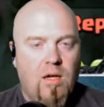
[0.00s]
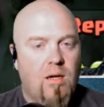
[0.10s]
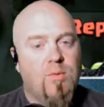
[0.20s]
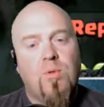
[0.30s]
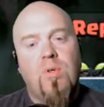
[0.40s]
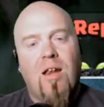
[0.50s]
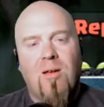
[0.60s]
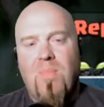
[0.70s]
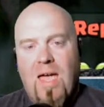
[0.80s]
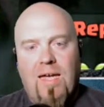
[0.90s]
So not a
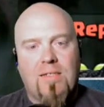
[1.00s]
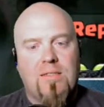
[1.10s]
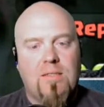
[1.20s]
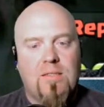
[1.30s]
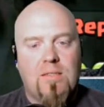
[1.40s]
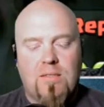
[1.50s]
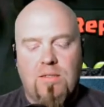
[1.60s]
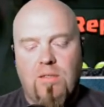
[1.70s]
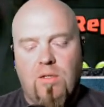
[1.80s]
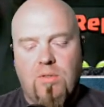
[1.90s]
max
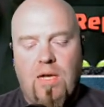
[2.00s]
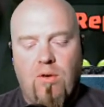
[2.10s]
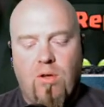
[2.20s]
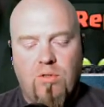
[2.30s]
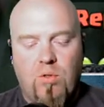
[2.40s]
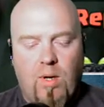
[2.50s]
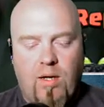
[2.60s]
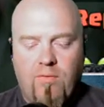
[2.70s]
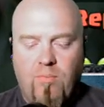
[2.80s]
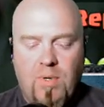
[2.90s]
town hall
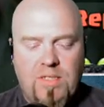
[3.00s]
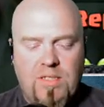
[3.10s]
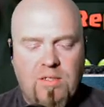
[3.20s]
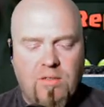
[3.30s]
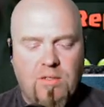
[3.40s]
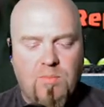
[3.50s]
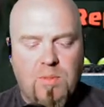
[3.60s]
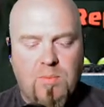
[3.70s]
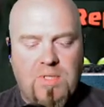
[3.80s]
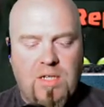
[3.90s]
12, but still some
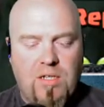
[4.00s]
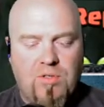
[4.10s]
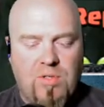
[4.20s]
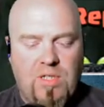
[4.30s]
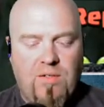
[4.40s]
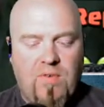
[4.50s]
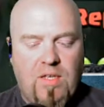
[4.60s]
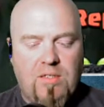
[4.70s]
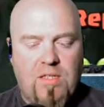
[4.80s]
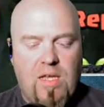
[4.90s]
substantial
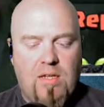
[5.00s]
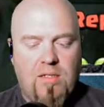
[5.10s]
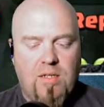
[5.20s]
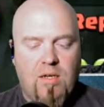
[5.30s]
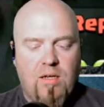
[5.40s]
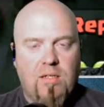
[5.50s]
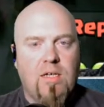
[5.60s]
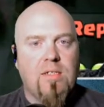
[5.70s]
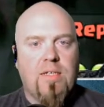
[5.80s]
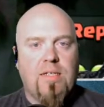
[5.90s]
defense. In that
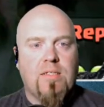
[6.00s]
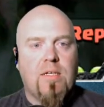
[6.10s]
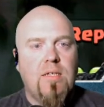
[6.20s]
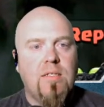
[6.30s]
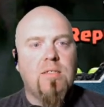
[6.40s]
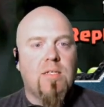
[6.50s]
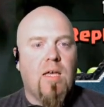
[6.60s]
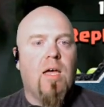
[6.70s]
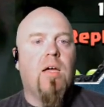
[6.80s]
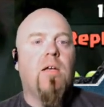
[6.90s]
giga tesla
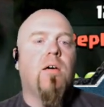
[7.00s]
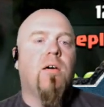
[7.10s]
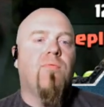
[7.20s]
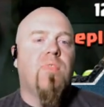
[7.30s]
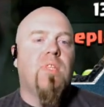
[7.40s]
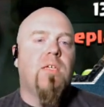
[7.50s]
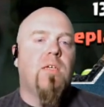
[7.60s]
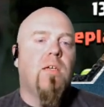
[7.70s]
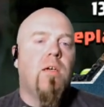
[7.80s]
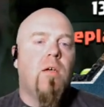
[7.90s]
inside of
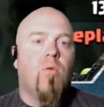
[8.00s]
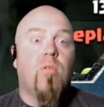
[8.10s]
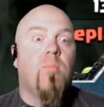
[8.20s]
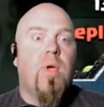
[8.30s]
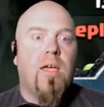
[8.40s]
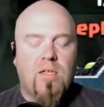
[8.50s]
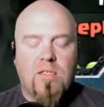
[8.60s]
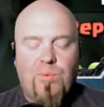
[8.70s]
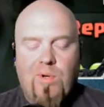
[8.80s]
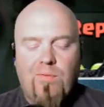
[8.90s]
or the mega
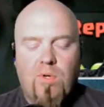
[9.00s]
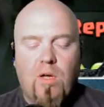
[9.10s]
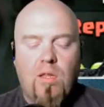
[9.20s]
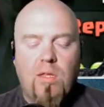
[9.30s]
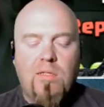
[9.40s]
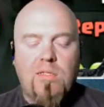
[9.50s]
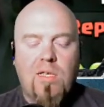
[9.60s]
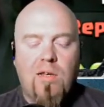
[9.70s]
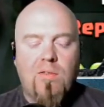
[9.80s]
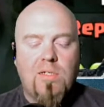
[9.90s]
tesla, whatever you call it,
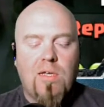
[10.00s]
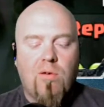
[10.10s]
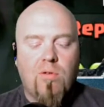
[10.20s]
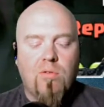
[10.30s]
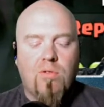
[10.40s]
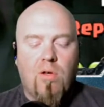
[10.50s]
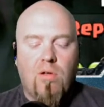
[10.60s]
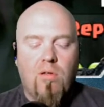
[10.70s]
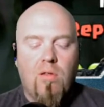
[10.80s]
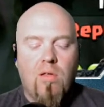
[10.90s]
inside of the town hall